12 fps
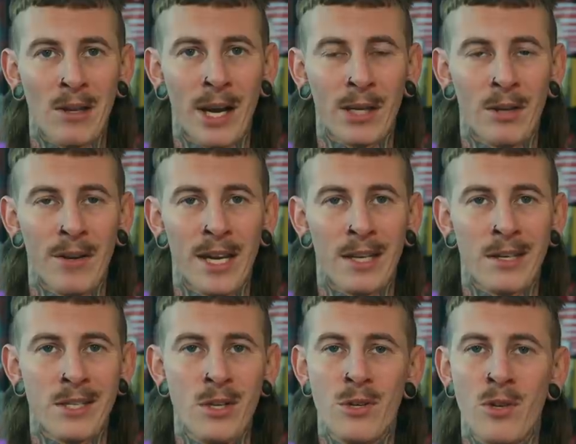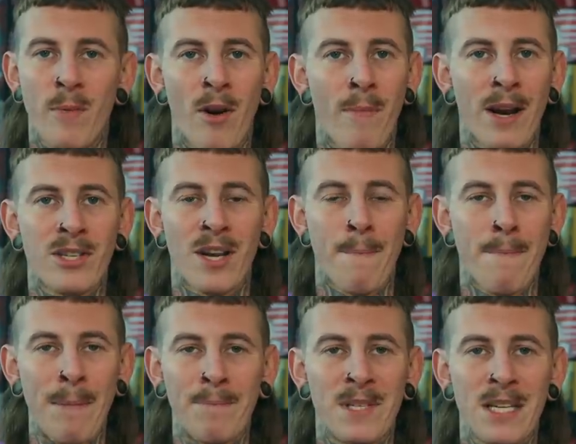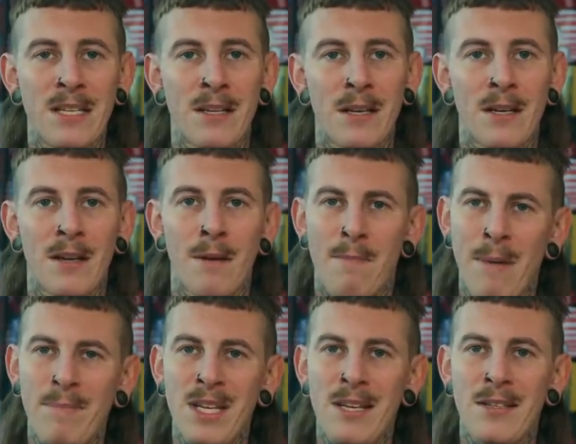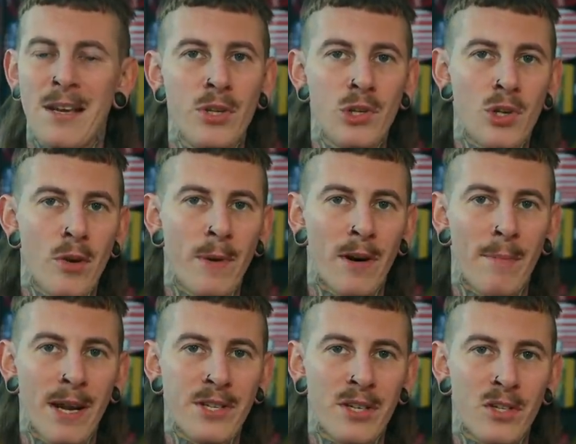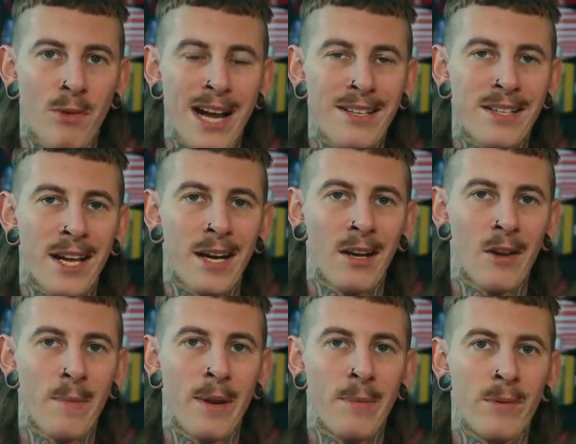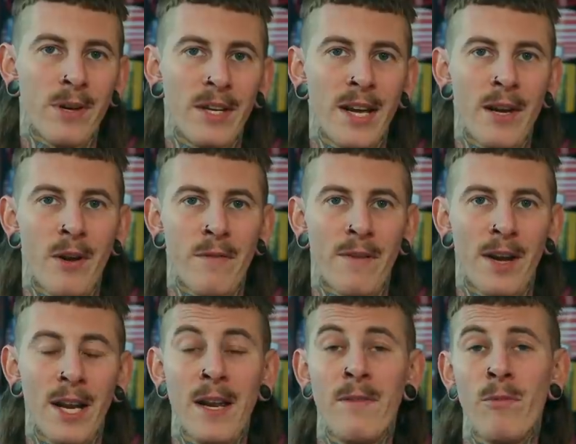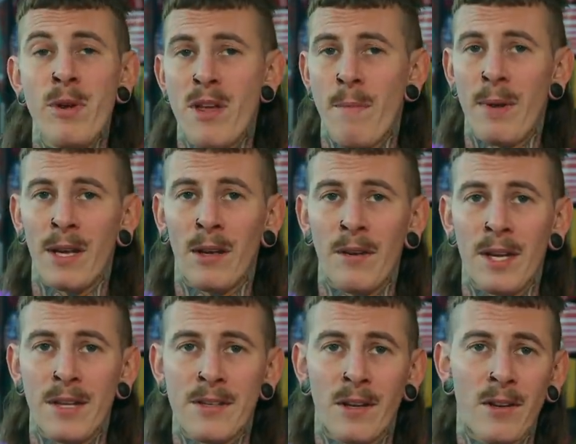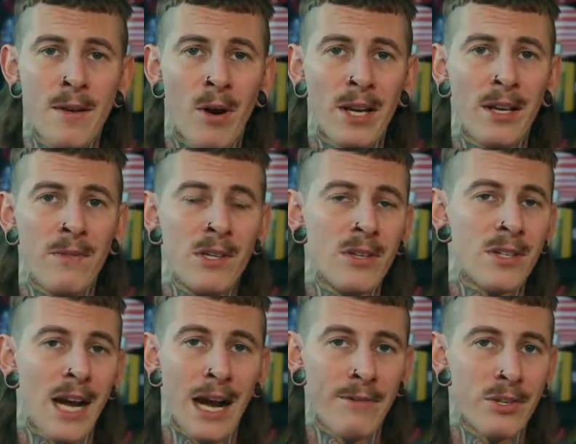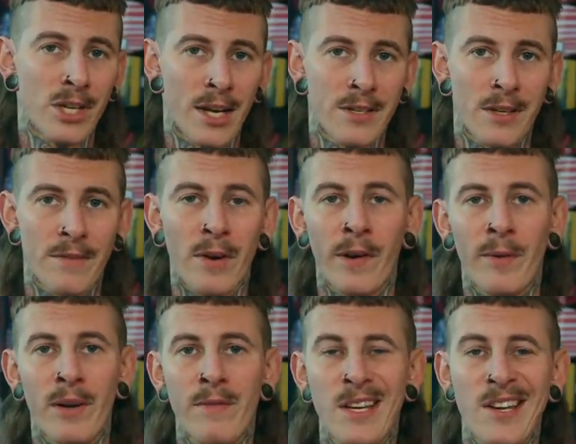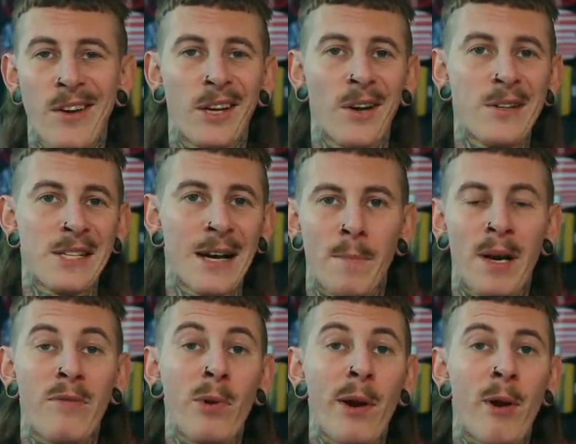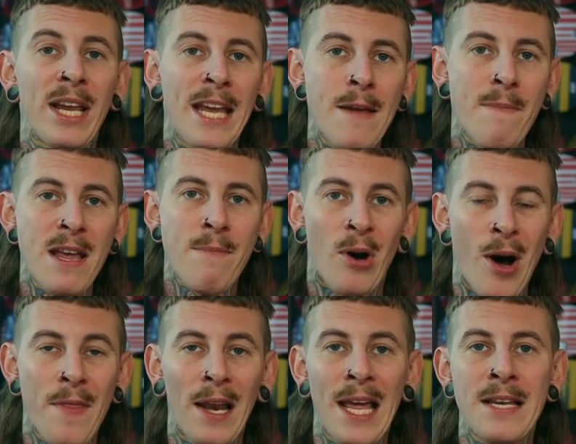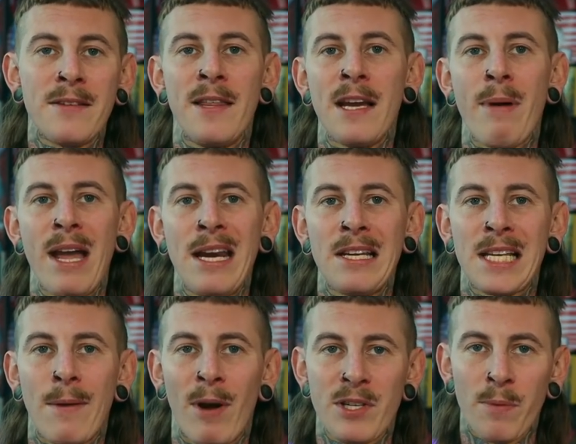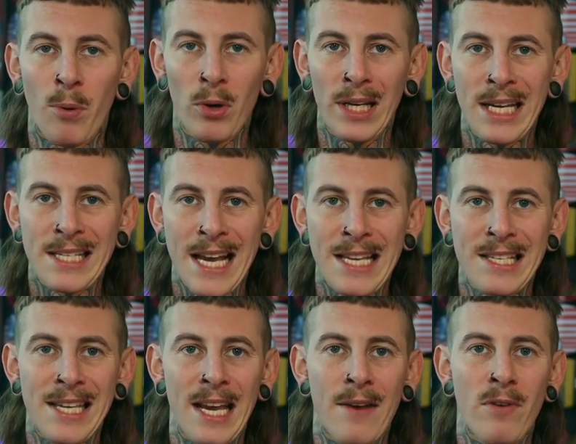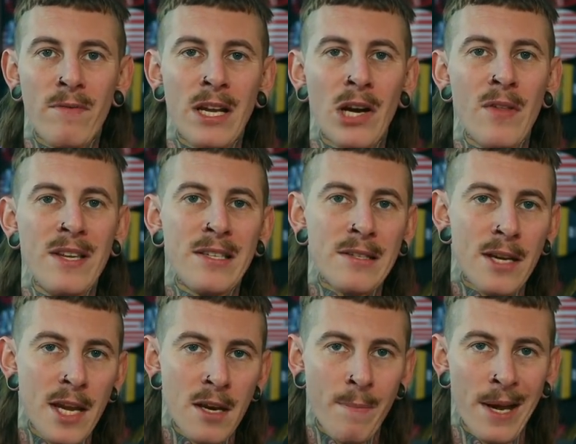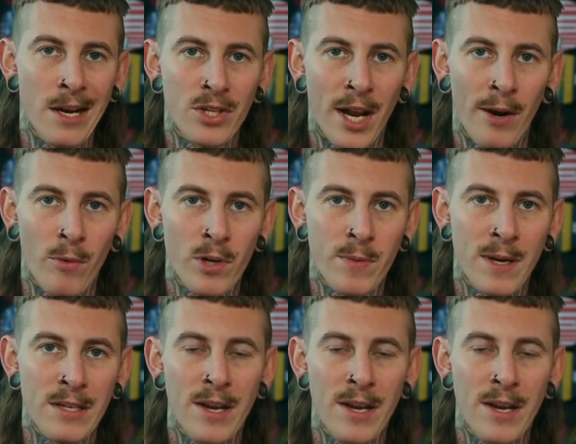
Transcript: icon there, because YouTube are a bunch of mumpties. Mumpties, YouTube are a bunch of twats, and a lot of people don't get notified even with that bell on there, so it might give you just half a chance of knowing when a video goes up. But if you really want to keep me behind the lens, then think about hitting some of my support links. As I say every video, this is an independent channel, which means